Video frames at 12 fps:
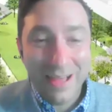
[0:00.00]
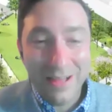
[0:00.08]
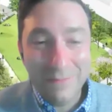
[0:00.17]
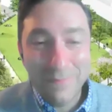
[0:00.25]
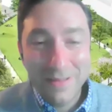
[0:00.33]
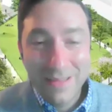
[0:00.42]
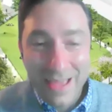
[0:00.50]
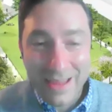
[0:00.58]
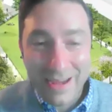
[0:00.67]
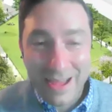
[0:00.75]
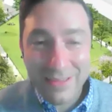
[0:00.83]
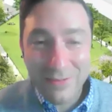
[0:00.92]
Um,
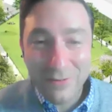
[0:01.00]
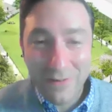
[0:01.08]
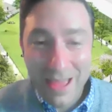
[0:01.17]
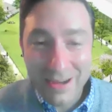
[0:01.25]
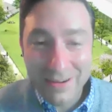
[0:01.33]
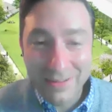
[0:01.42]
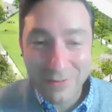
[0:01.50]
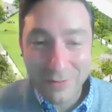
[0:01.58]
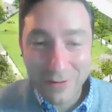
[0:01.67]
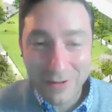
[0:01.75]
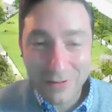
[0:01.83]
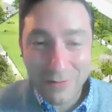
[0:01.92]
and I you know had
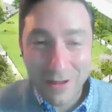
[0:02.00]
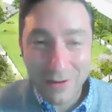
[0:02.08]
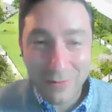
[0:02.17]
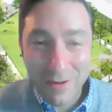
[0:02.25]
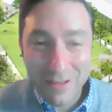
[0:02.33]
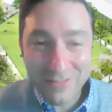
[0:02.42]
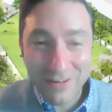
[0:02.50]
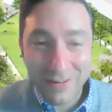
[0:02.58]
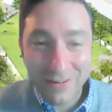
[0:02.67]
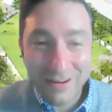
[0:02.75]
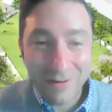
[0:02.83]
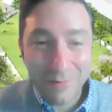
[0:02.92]
another a, a question
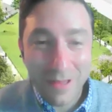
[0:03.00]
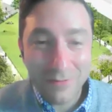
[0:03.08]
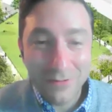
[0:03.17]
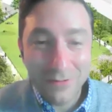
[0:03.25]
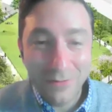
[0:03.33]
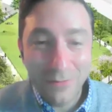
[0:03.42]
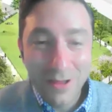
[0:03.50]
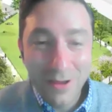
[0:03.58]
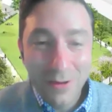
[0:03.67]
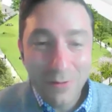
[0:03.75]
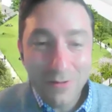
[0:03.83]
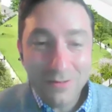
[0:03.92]
on here about you know
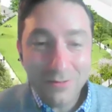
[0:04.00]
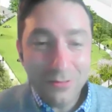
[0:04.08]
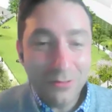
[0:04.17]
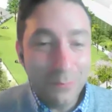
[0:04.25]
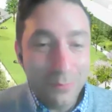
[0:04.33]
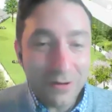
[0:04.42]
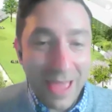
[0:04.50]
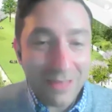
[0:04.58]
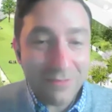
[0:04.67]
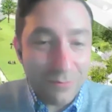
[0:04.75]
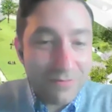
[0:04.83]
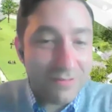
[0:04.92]
the book
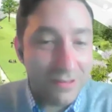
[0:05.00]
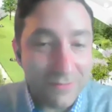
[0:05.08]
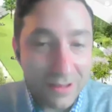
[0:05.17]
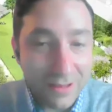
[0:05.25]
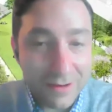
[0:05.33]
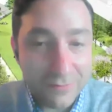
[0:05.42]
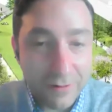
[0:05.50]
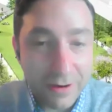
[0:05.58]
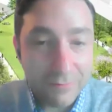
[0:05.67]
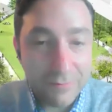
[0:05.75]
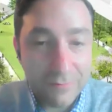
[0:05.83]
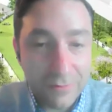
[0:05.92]
has received a lot of
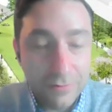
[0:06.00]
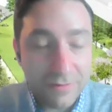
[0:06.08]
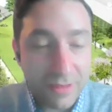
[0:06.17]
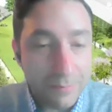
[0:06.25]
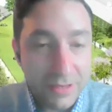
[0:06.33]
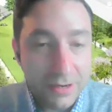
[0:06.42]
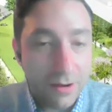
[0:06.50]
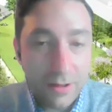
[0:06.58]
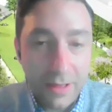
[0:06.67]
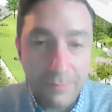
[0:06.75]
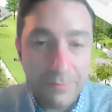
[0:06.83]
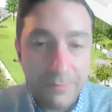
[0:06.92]
great reviews. I mean,
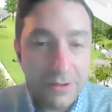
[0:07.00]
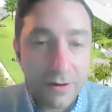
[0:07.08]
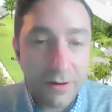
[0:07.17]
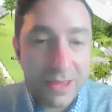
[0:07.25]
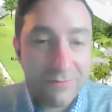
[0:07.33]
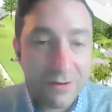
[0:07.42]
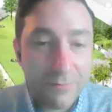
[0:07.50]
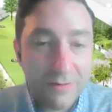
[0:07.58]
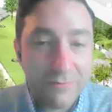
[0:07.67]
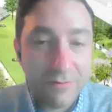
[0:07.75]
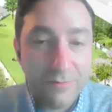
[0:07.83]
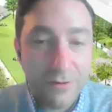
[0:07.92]
N P R gave it a
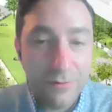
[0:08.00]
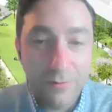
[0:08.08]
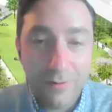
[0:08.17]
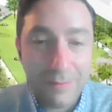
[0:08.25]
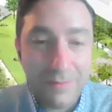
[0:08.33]
rave review.